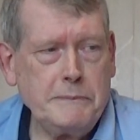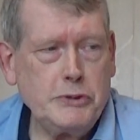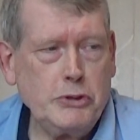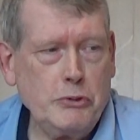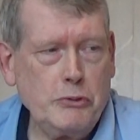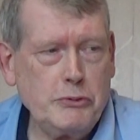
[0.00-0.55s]

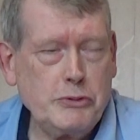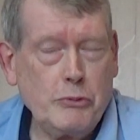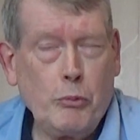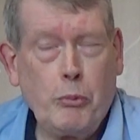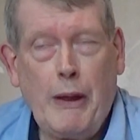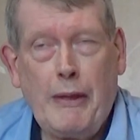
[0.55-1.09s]
due to
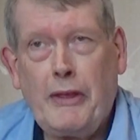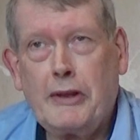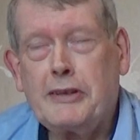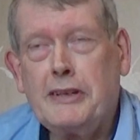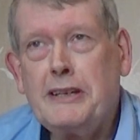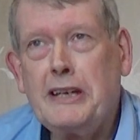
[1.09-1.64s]
weather
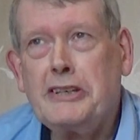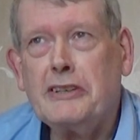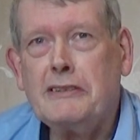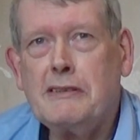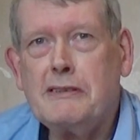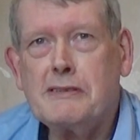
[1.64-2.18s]

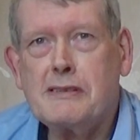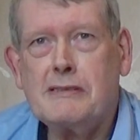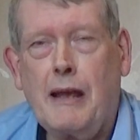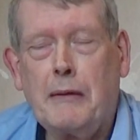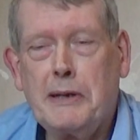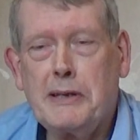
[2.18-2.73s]
conditions.
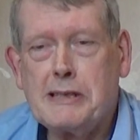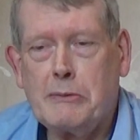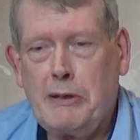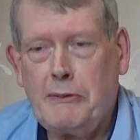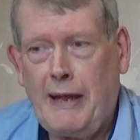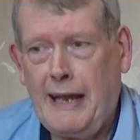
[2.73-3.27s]
So
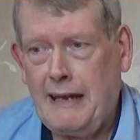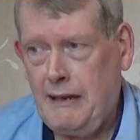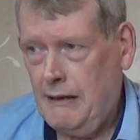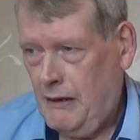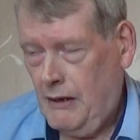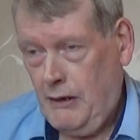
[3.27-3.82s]
we've had
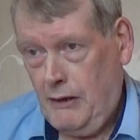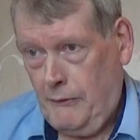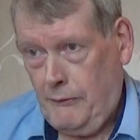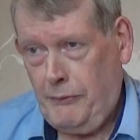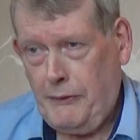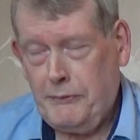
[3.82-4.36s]

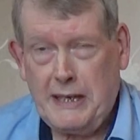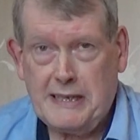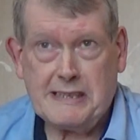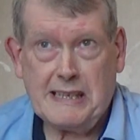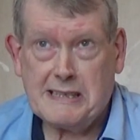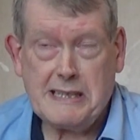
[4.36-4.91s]

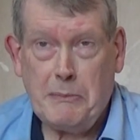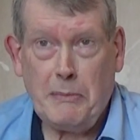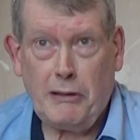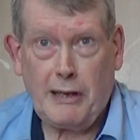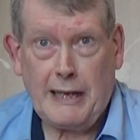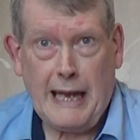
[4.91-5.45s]
50-60
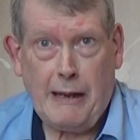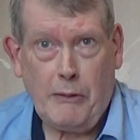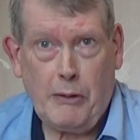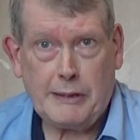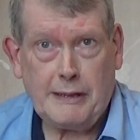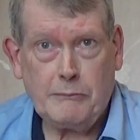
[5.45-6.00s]
mile an
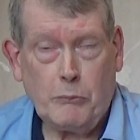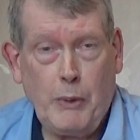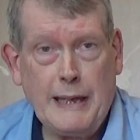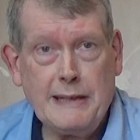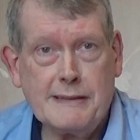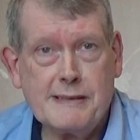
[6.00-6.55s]
hour
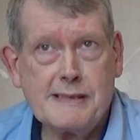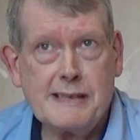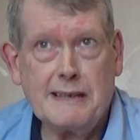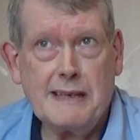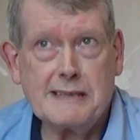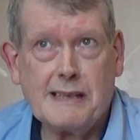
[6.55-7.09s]
winds
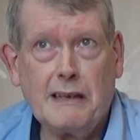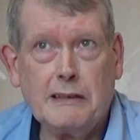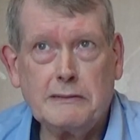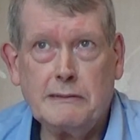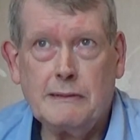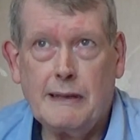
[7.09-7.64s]
in this
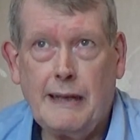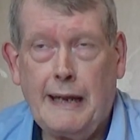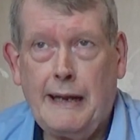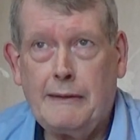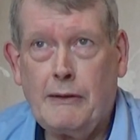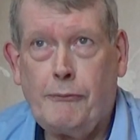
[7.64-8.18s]
garden,
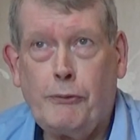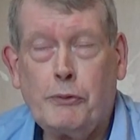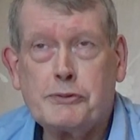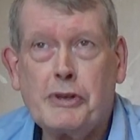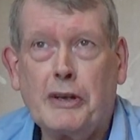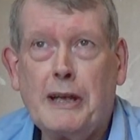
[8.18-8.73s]
and 4
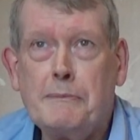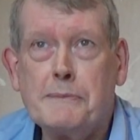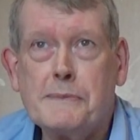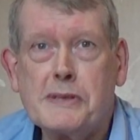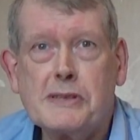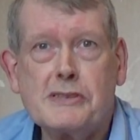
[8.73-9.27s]

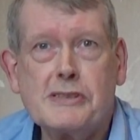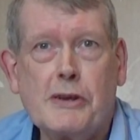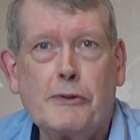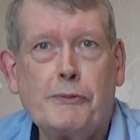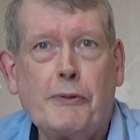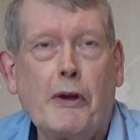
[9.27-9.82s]
times
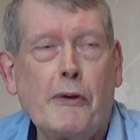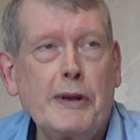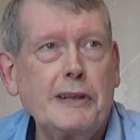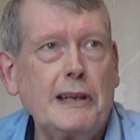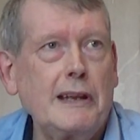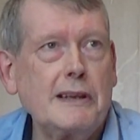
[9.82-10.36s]
so far in
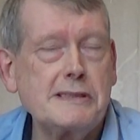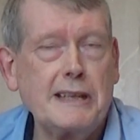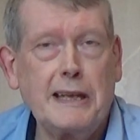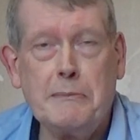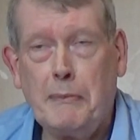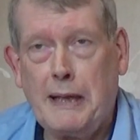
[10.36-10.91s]
the last
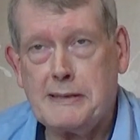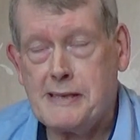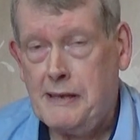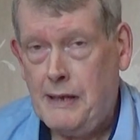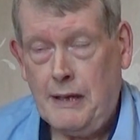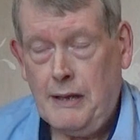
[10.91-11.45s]
8 months
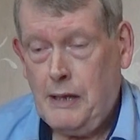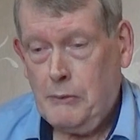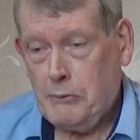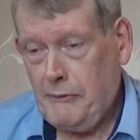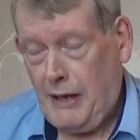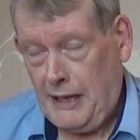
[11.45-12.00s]

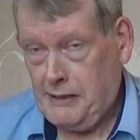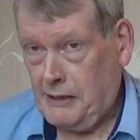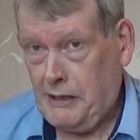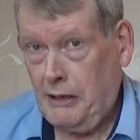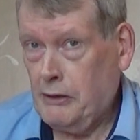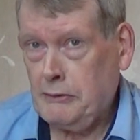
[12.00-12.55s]
we've had the
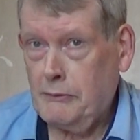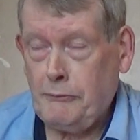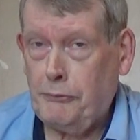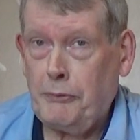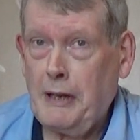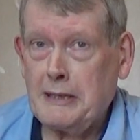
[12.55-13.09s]
garden
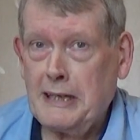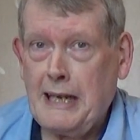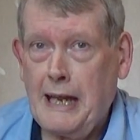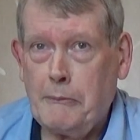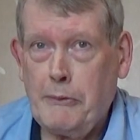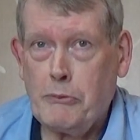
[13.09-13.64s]
flooded
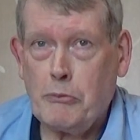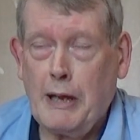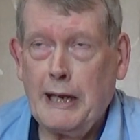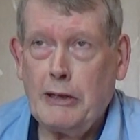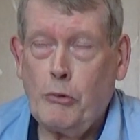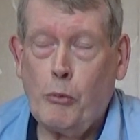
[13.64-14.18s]
out with
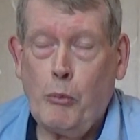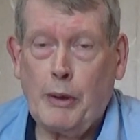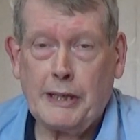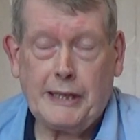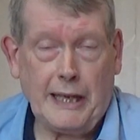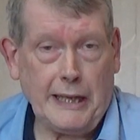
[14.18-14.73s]
rain. On one
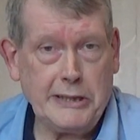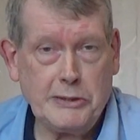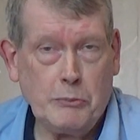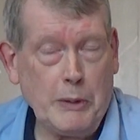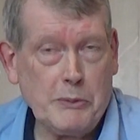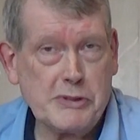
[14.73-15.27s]
occasion
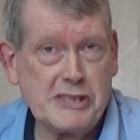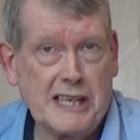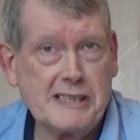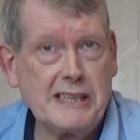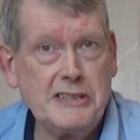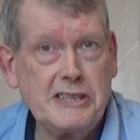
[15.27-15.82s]
we were
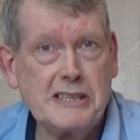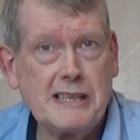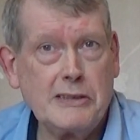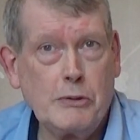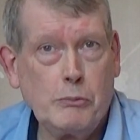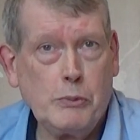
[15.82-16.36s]
6 inches
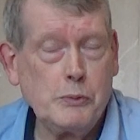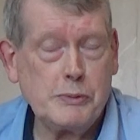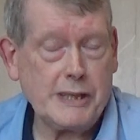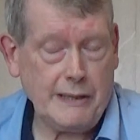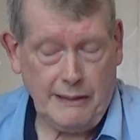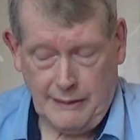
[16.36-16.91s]

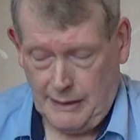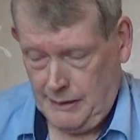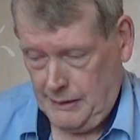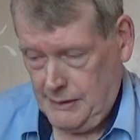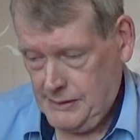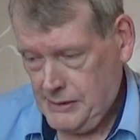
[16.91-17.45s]
underwater,
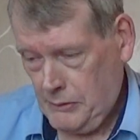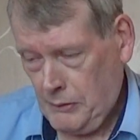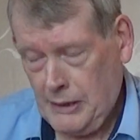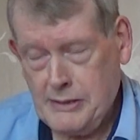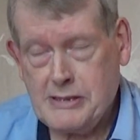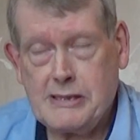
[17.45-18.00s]
so
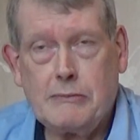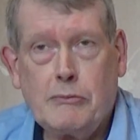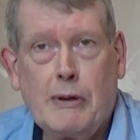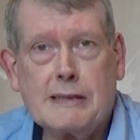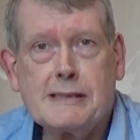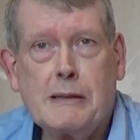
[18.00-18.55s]
I
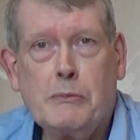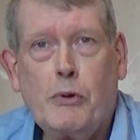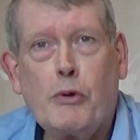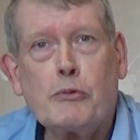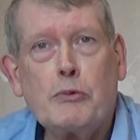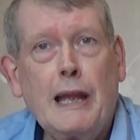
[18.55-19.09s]
was
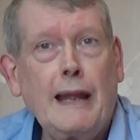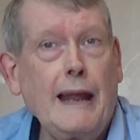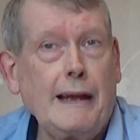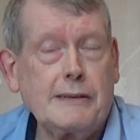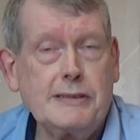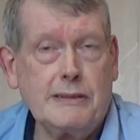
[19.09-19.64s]
somewhat
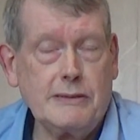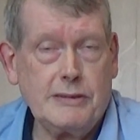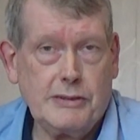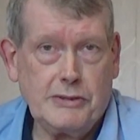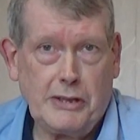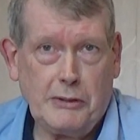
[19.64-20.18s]
reluctant
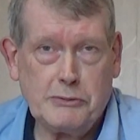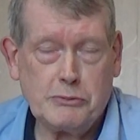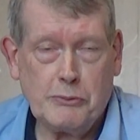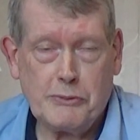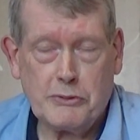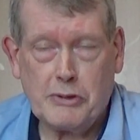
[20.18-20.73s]
to go to
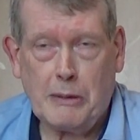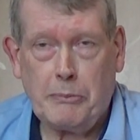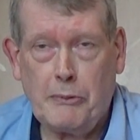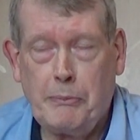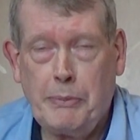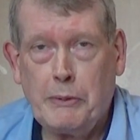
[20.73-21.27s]
all the trouble
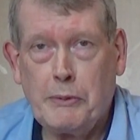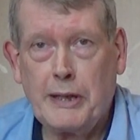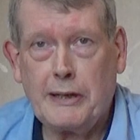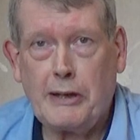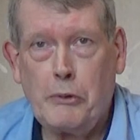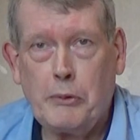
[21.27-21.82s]
of building
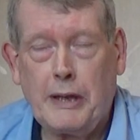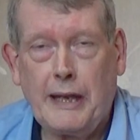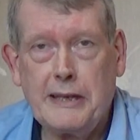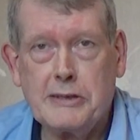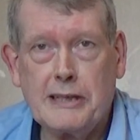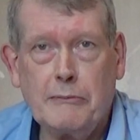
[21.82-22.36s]
an
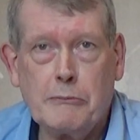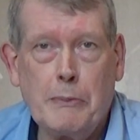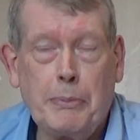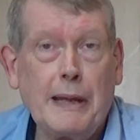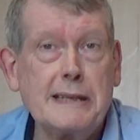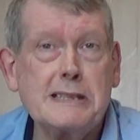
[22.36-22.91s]
O-gauge
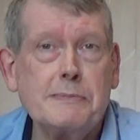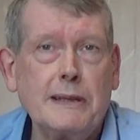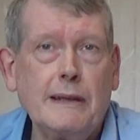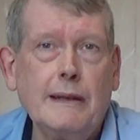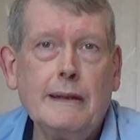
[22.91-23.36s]
replacement